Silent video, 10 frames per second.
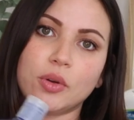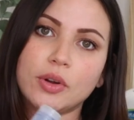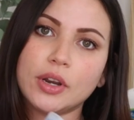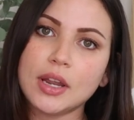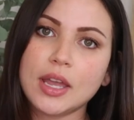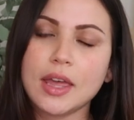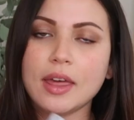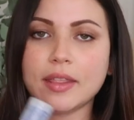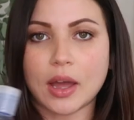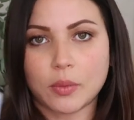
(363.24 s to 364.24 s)
Toner.
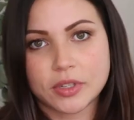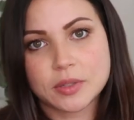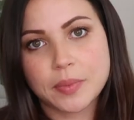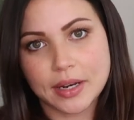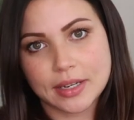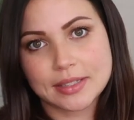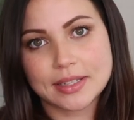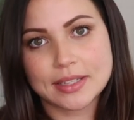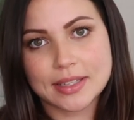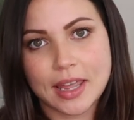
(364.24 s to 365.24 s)
That one's
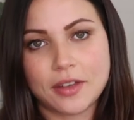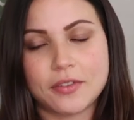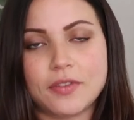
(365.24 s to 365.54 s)
pregnancy safe.